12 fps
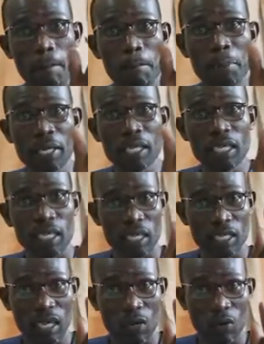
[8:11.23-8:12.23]
B
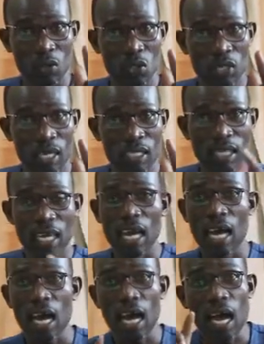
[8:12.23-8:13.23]
is a consonant,
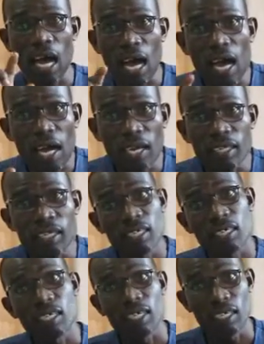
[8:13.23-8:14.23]
I
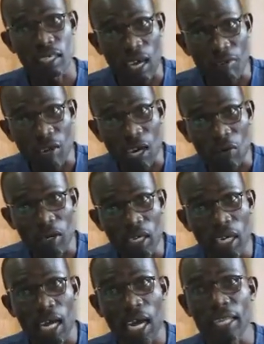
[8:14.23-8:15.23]
is a vowel,
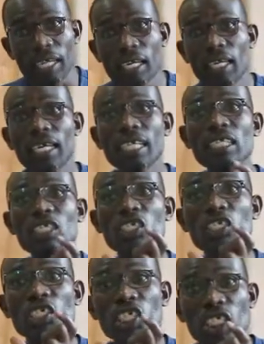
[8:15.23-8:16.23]
and then
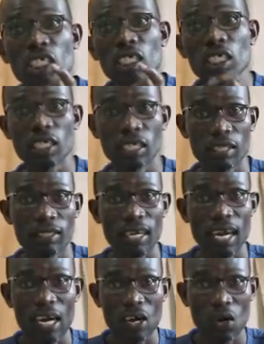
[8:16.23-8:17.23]
G is
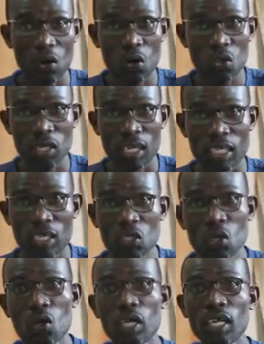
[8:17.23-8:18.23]
a consonant.
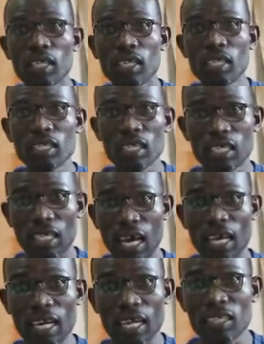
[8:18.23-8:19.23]
So this is
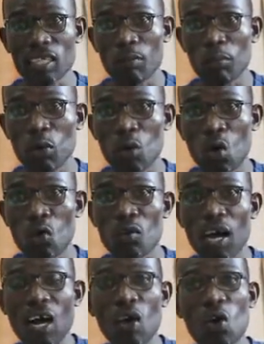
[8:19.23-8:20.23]
an example of
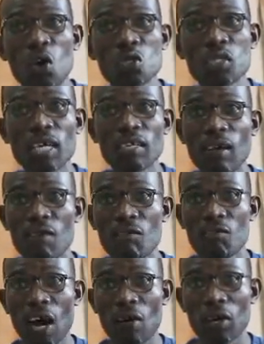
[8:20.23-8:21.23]
a consonant,
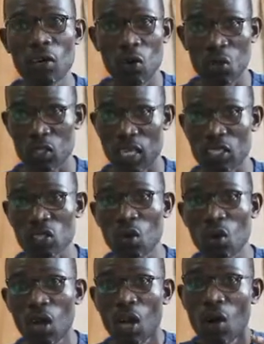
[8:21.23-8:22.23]
vowel, consonant.
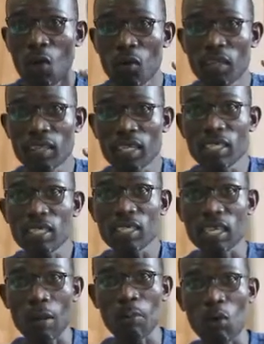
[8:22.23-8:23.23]
So with this
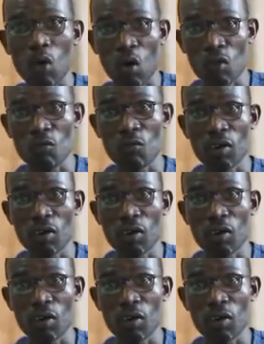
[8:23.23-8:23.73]
type of